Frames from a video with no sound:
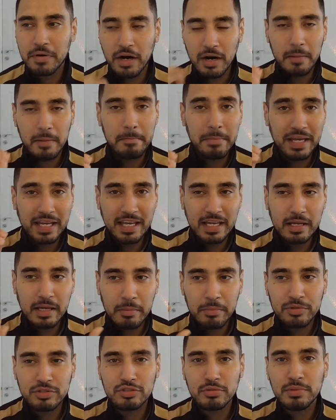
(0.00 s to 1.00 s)
but
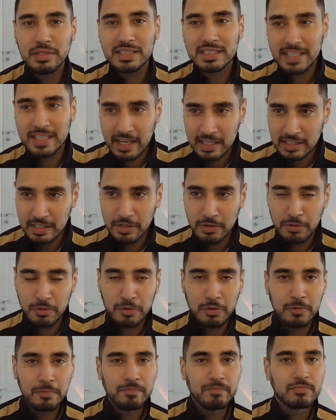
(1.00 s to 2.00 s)
being able to be
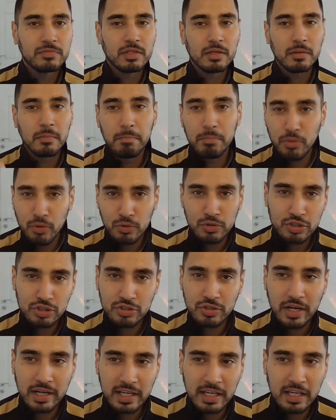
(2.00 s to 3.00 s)
technical, ball
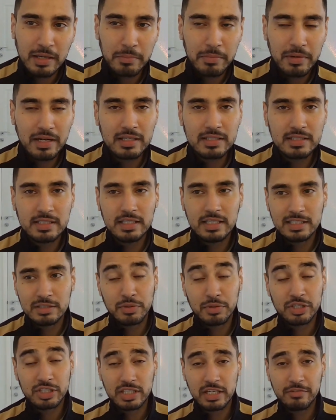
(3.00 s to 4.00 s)
striking ability,
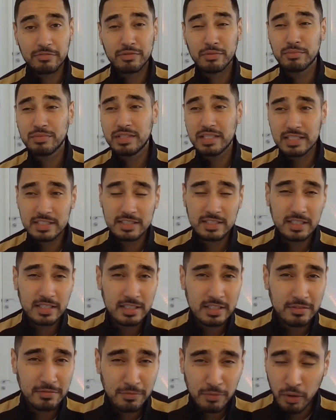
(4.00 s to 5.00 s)
especially from distance,
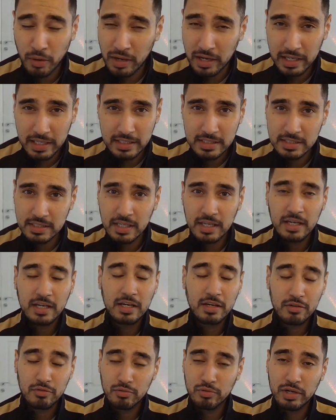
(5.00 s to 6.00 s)
volleys,
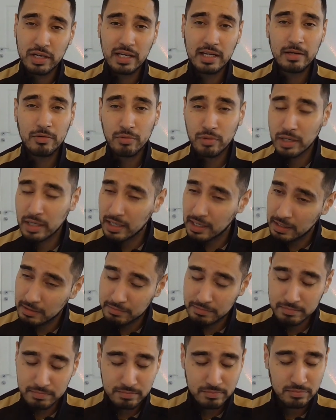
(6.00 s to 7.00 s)
really, really,
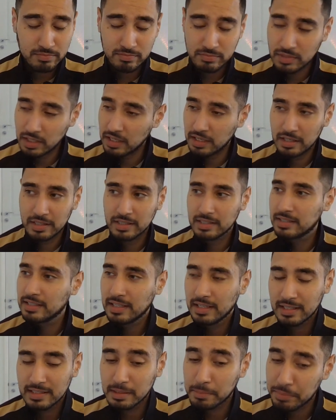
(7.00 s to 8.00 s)

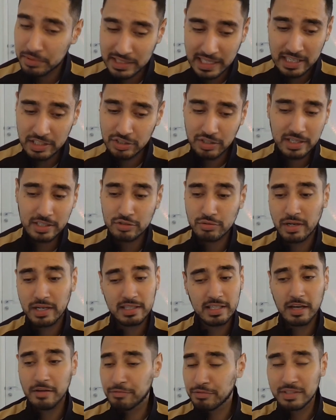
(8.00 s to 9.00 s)
the potential is right
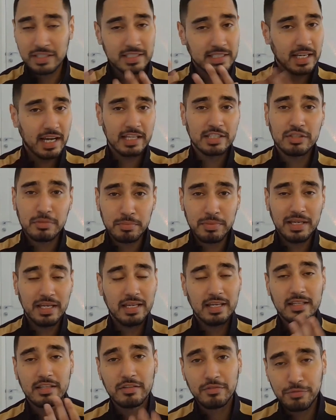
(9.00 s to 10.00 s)
there for this guy to
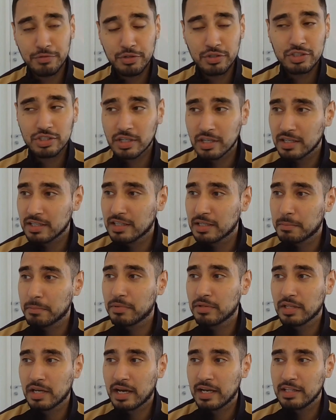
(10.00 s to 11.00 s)
be the future number
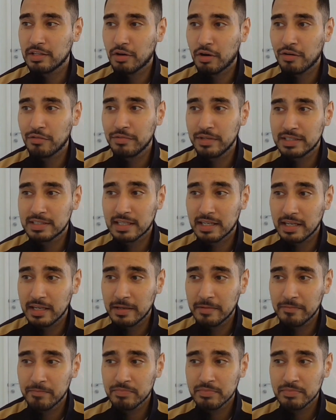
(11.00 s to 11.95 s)
nine of Italy.